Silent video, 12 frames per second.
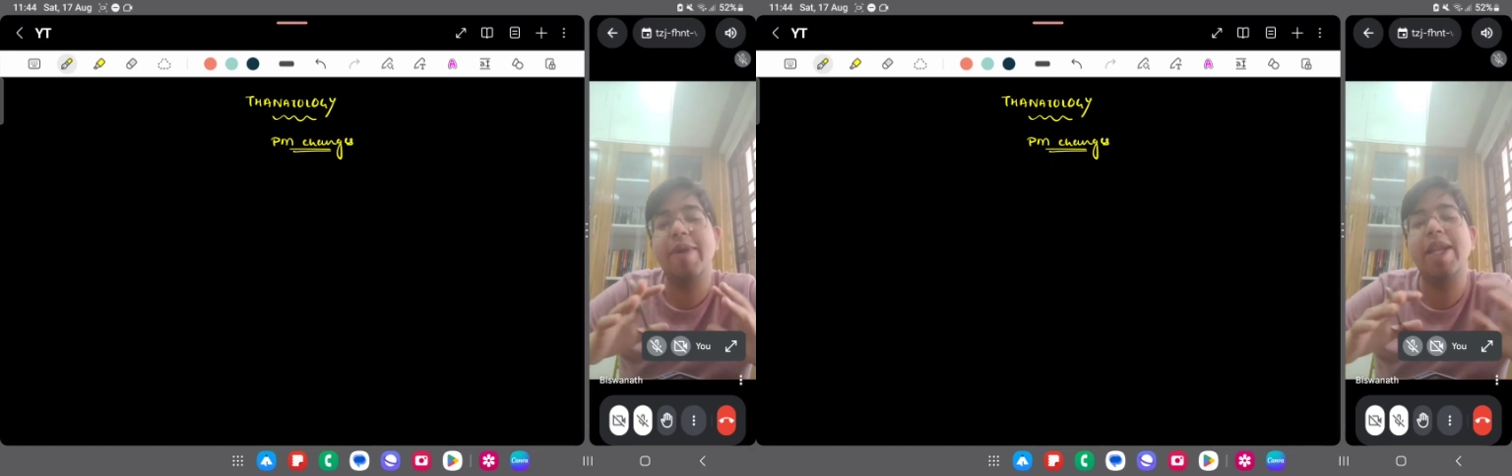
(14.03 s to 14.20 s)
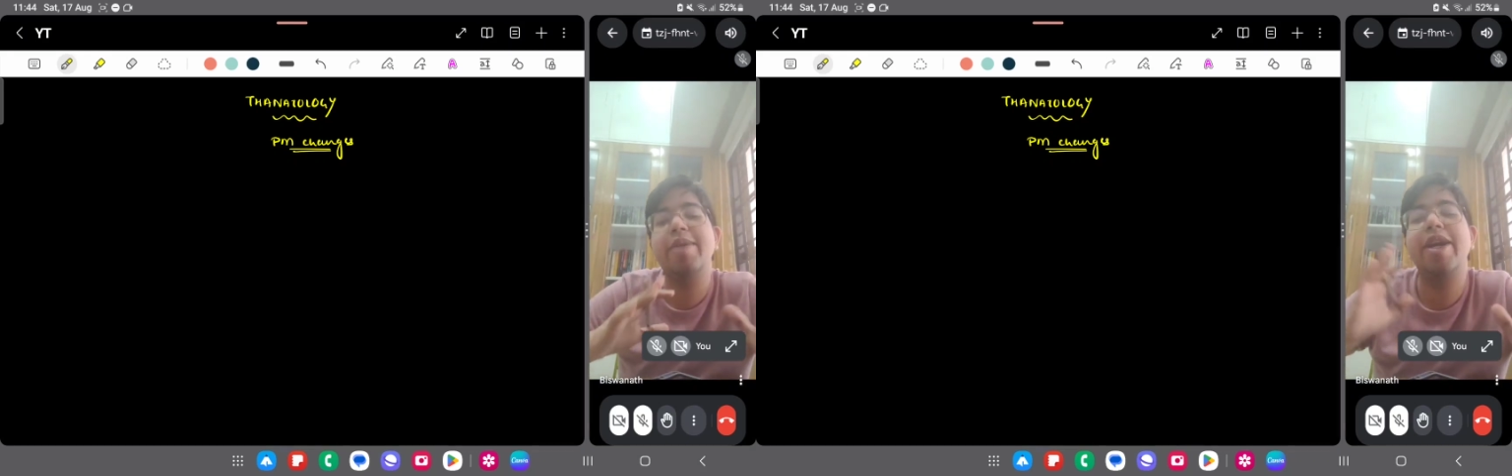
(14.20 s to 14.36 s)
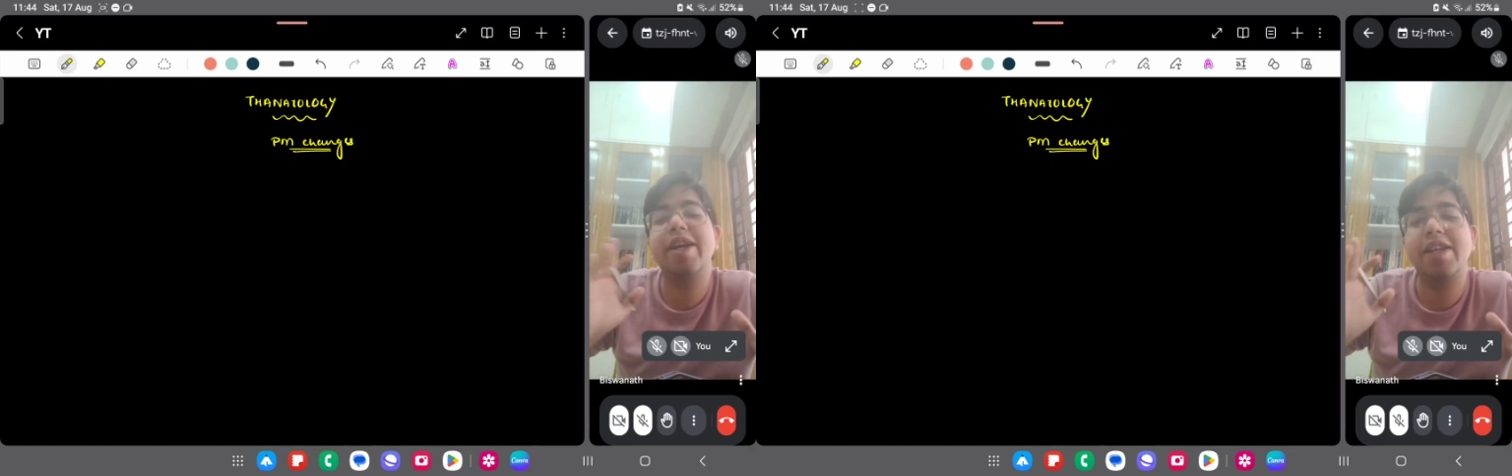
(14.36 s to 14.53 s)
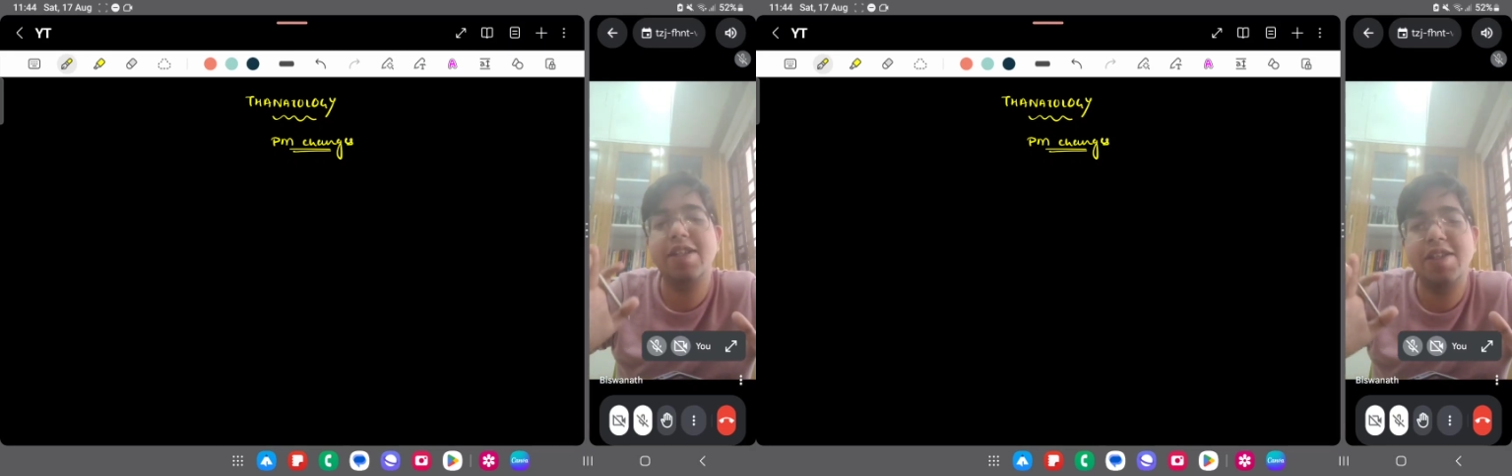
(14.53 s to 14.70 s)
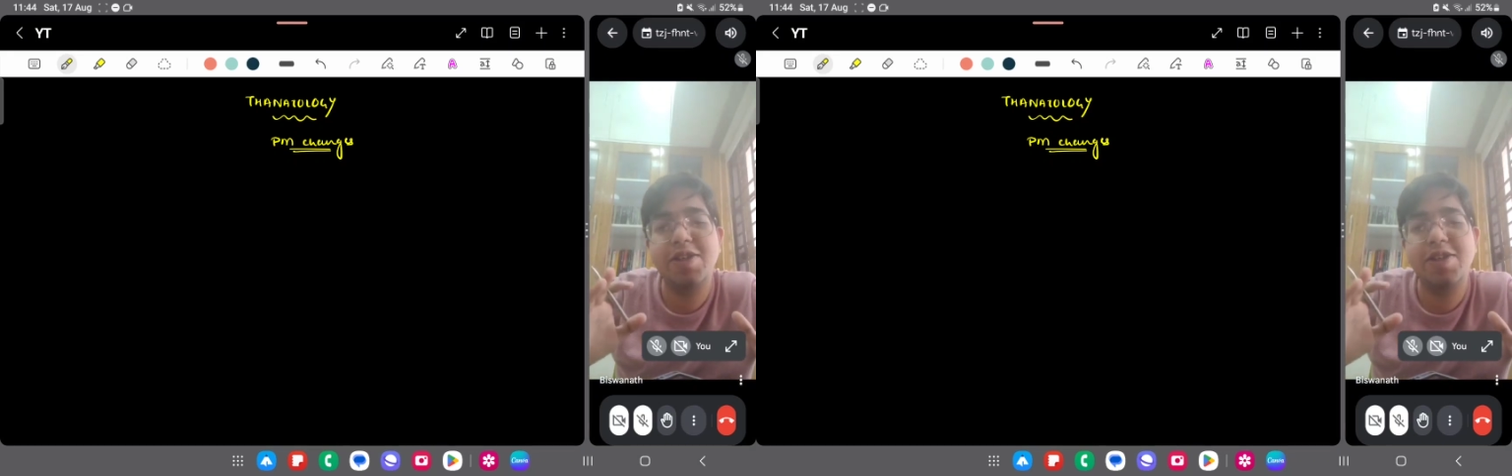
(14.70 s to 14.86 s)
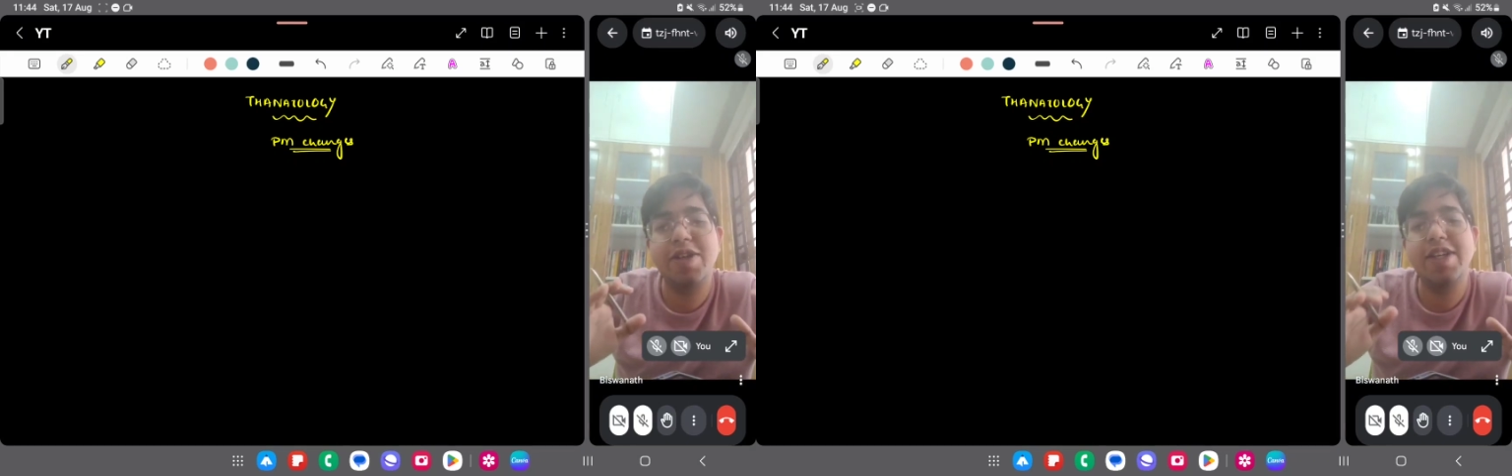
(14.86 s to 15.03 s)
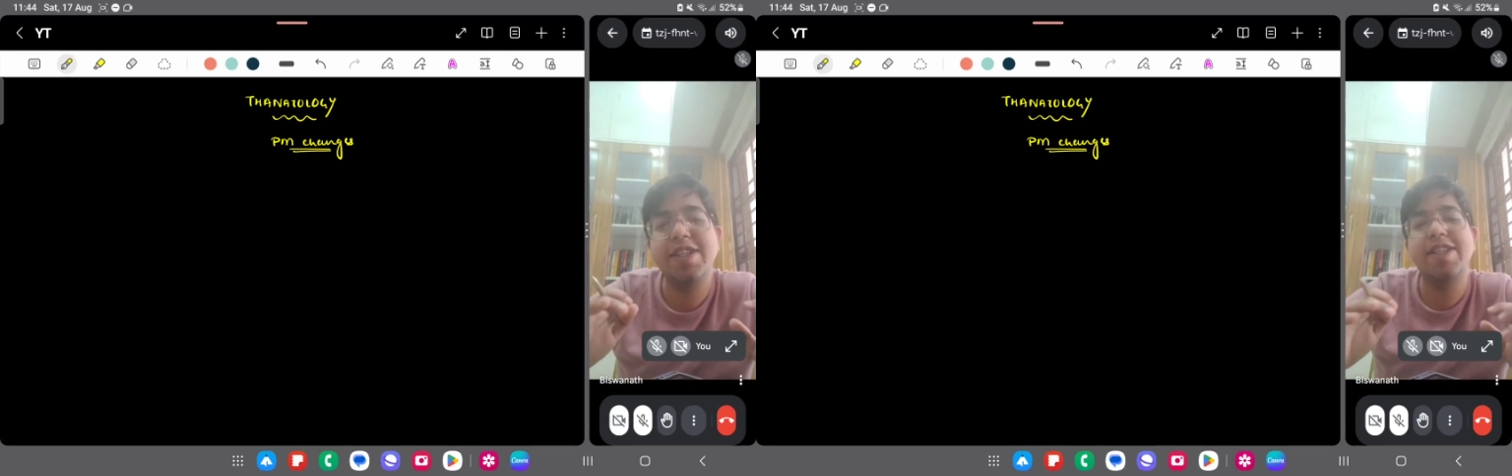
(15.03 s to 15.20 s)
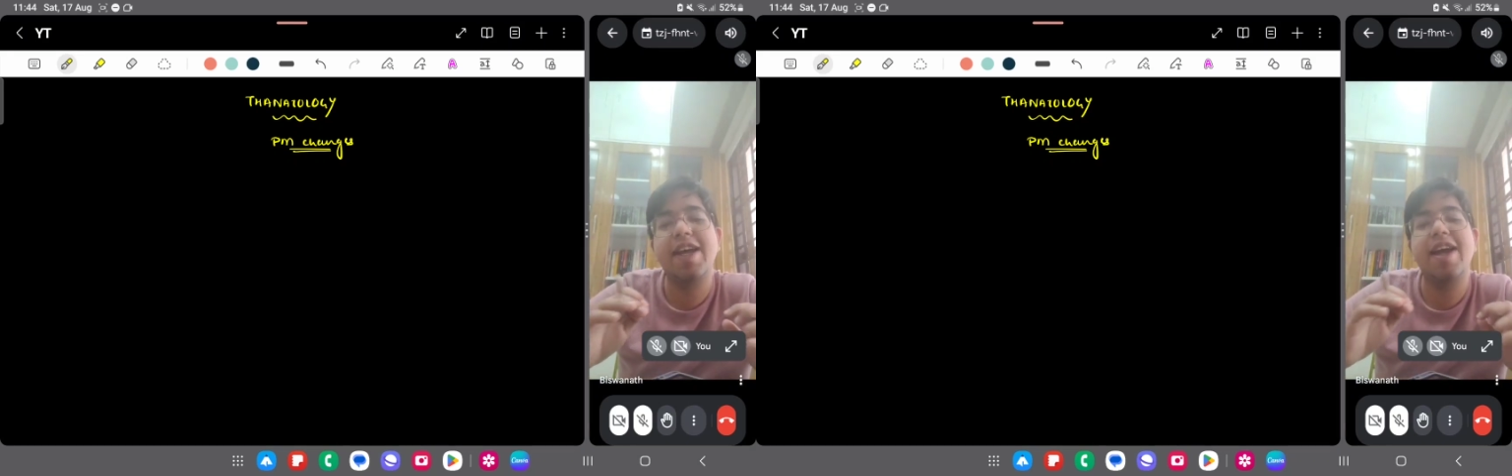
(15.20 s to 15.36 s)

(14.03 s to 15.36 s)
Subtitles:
many medical students.